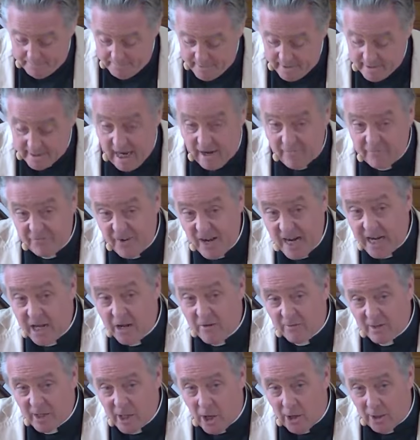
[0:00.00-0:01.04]
That feeling
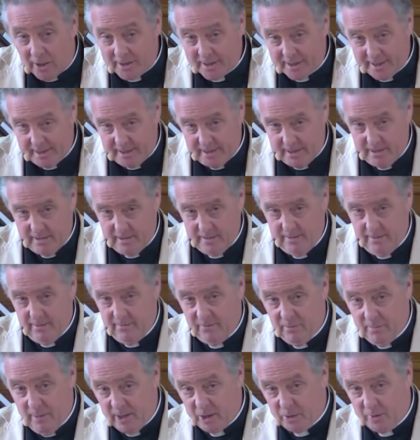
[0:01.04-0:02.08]
of loss
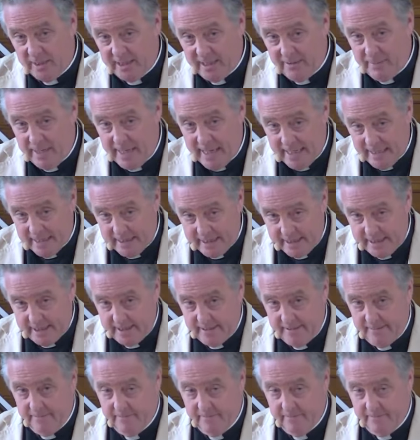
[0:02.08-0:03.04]
for about 20 minutes